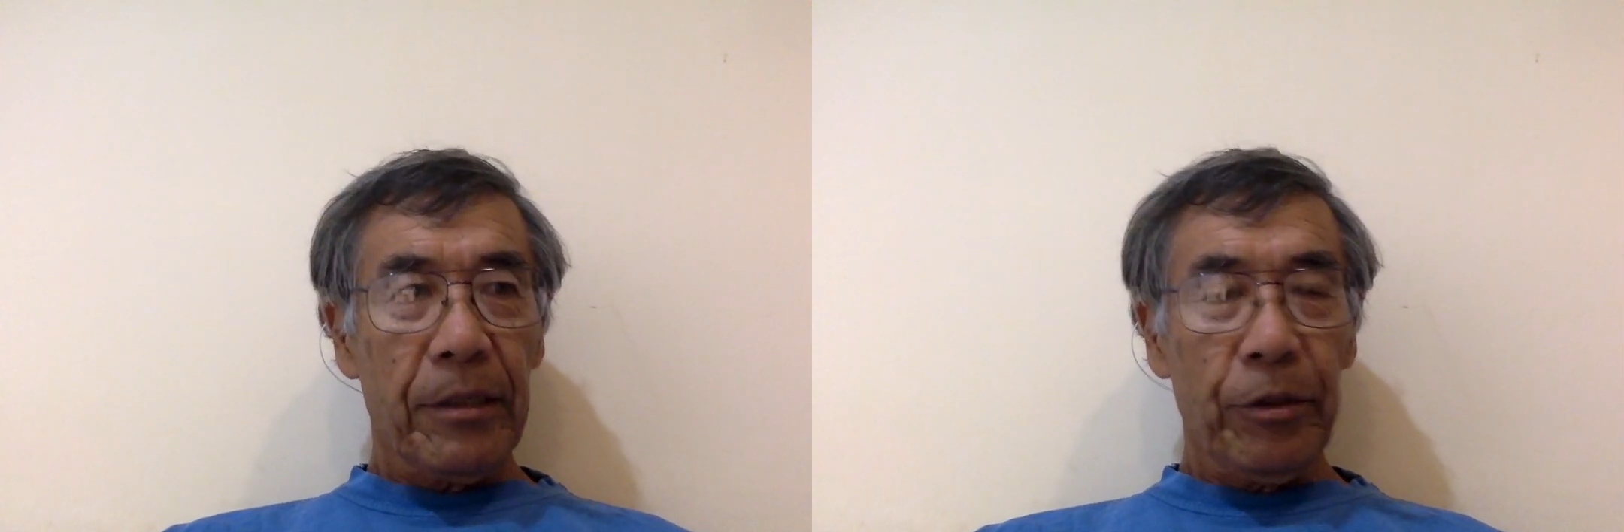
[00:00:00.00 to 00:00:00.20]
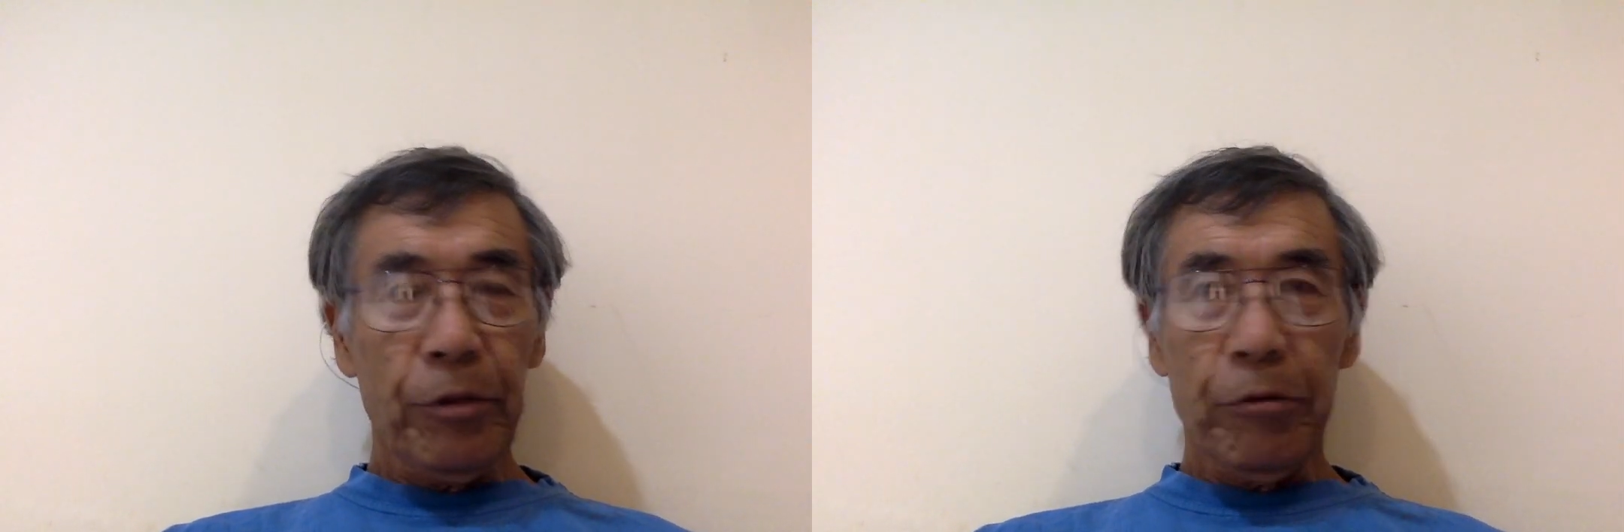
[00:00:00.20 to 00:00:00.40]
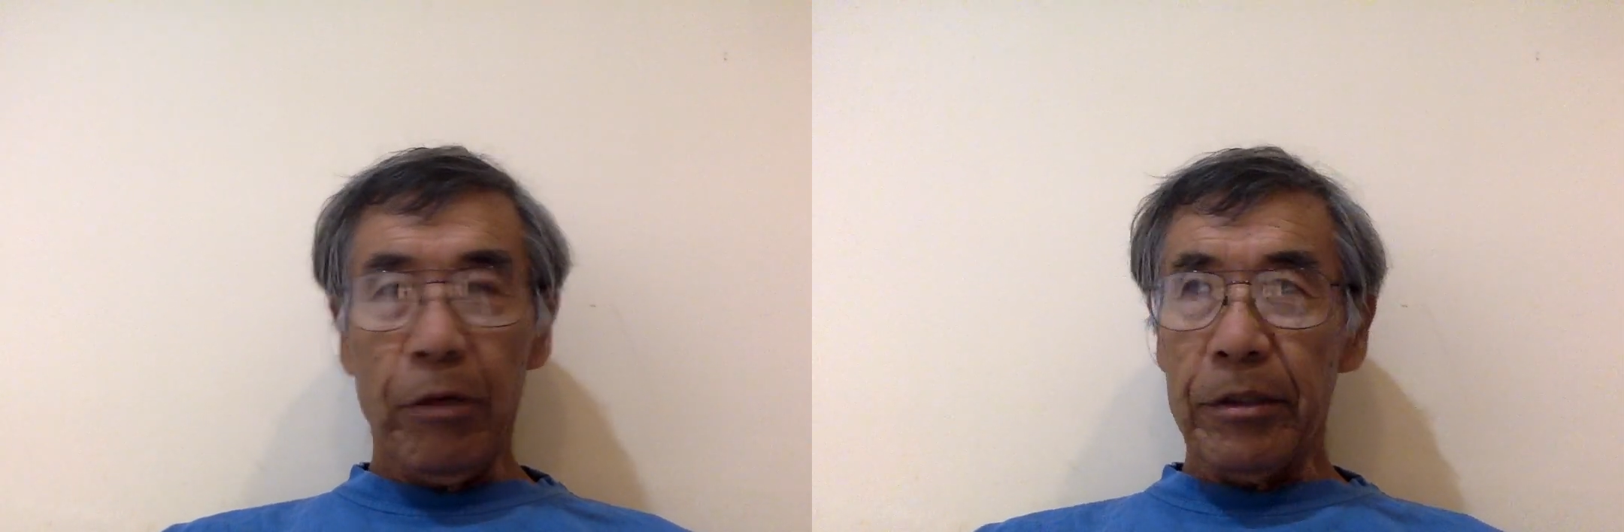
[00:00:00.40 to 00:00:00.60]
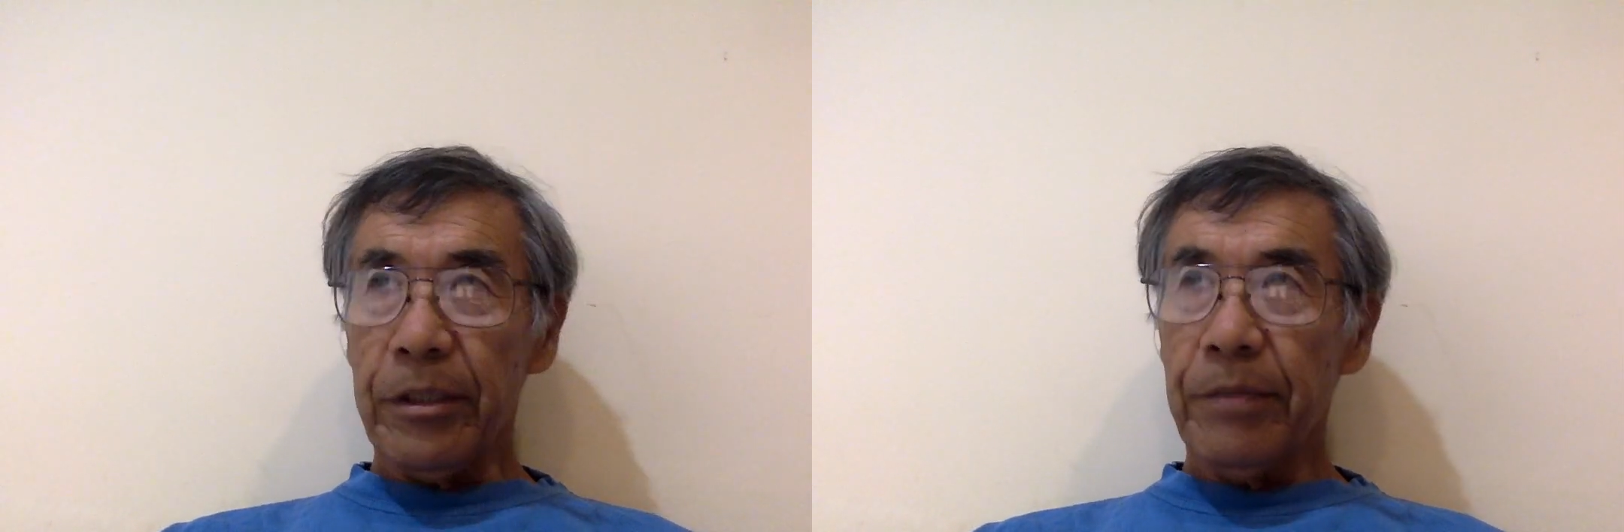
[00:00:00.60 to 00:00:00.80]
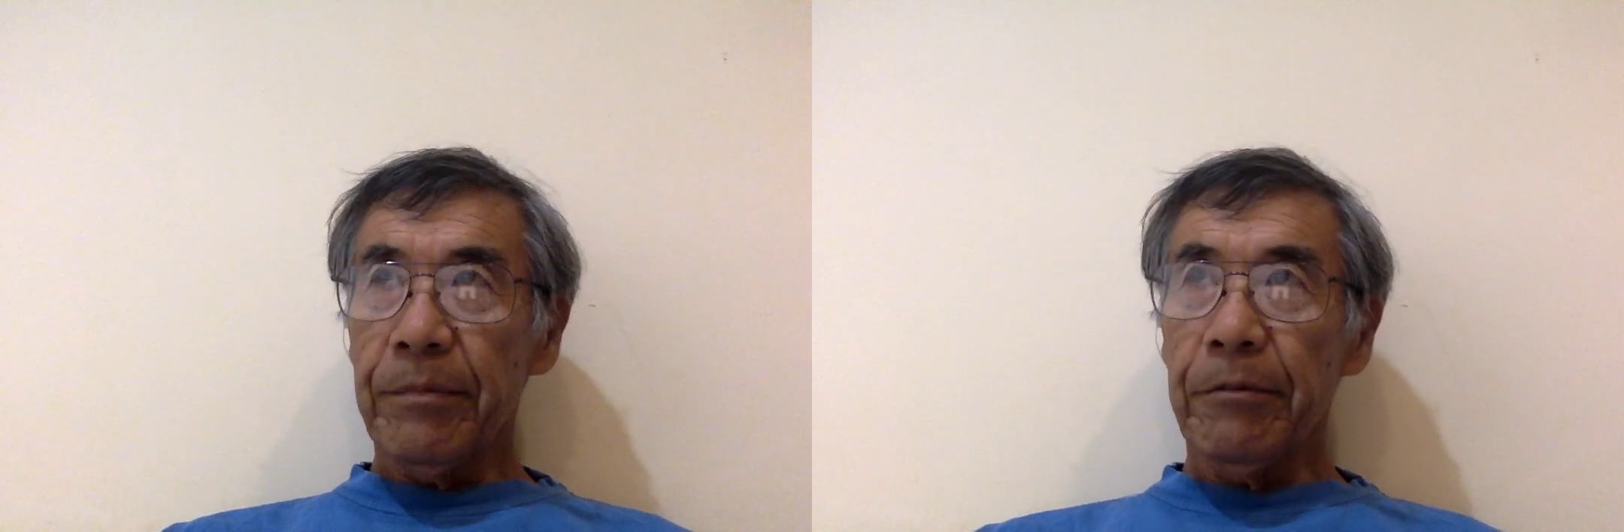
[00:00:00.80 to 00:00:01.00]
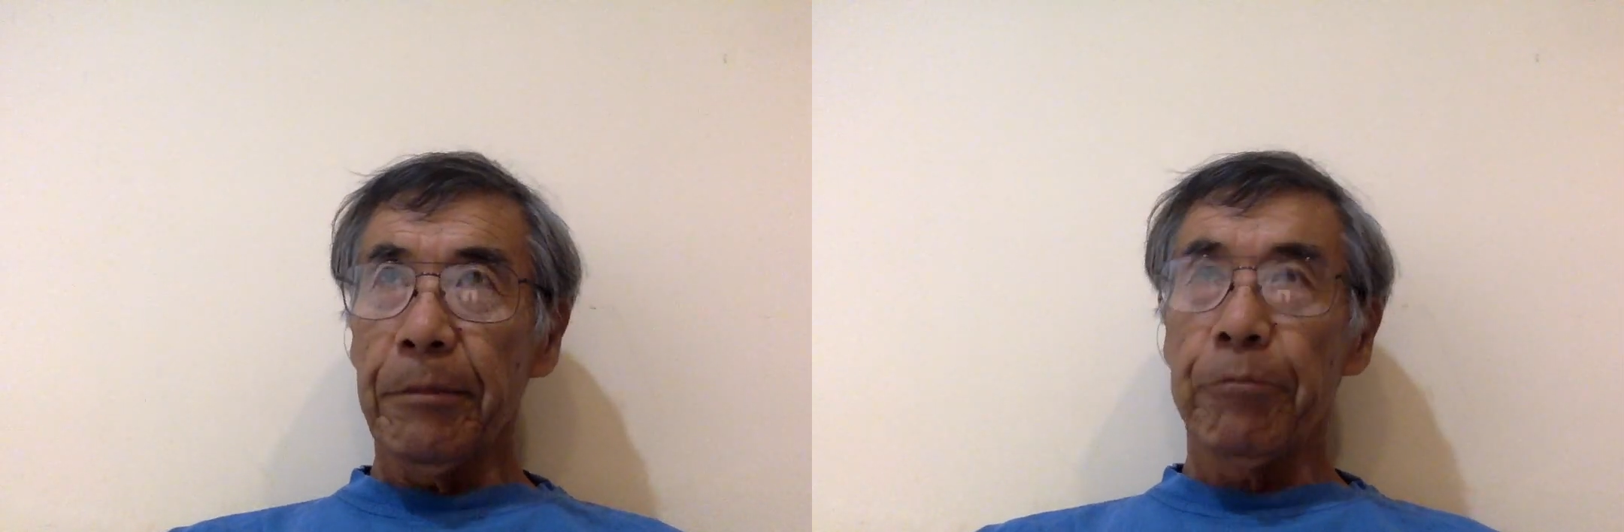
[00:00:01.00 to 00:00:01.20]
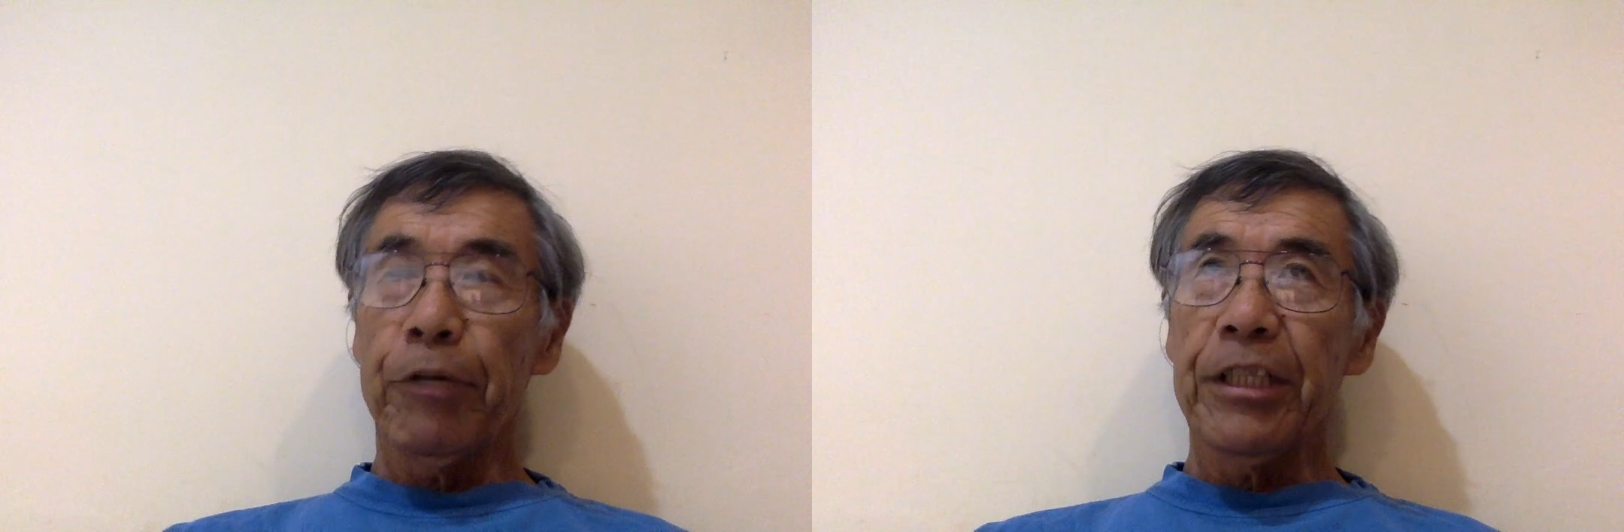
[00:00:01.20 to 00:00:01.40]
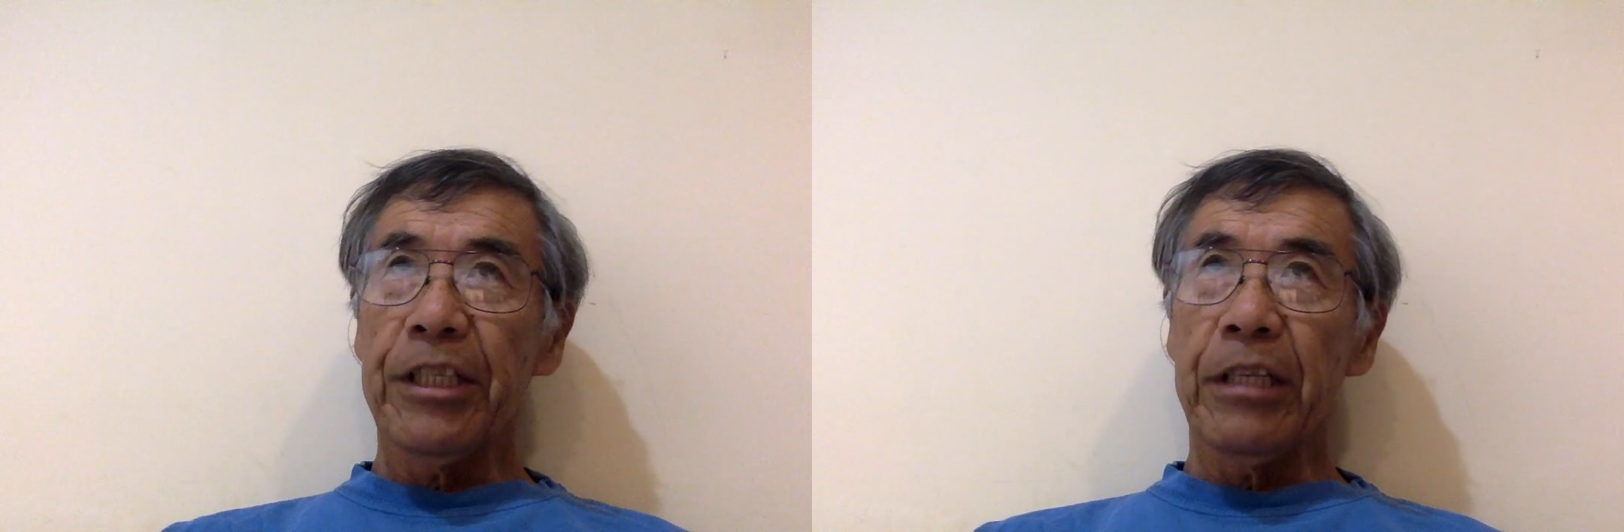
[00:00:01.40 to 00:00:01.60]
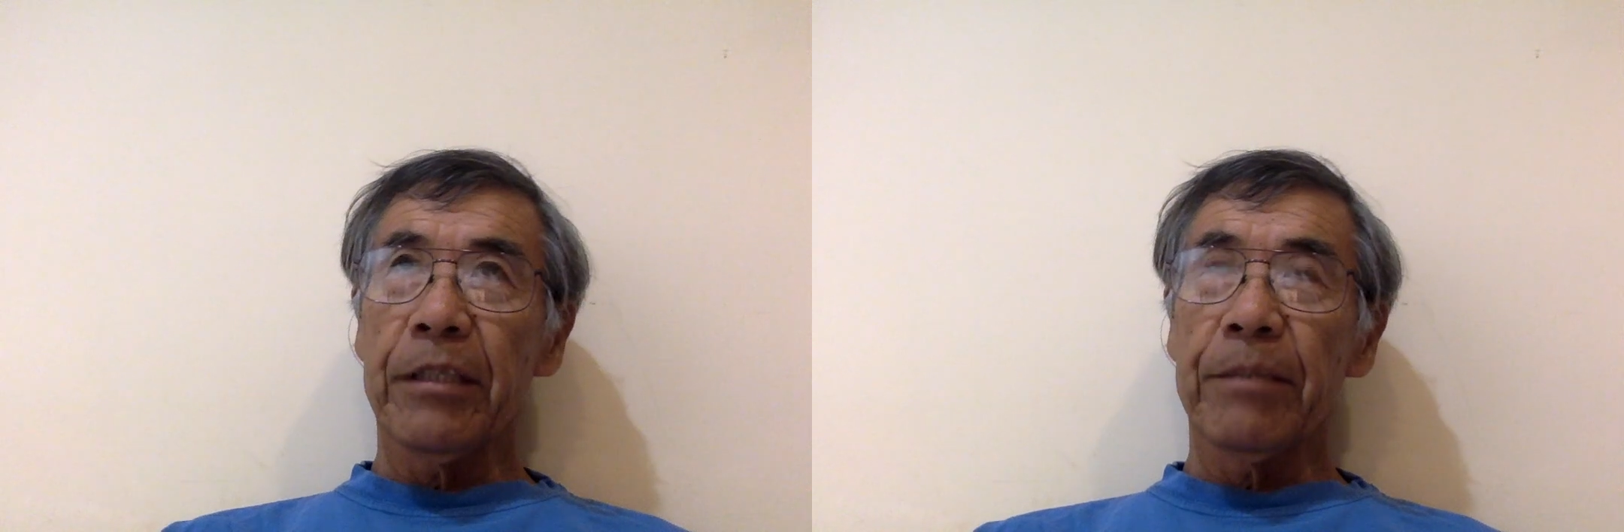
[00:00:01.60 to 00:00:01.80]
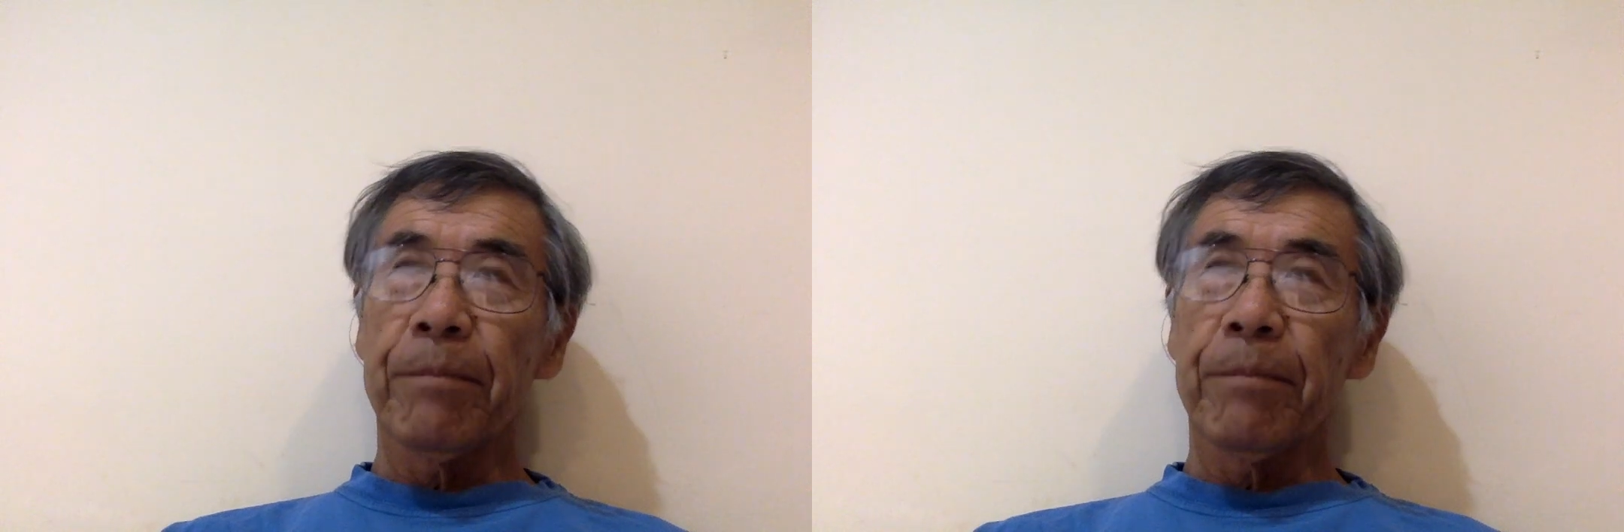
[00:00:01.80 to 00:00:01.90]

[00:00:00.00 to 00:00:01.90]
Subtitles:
neurons represent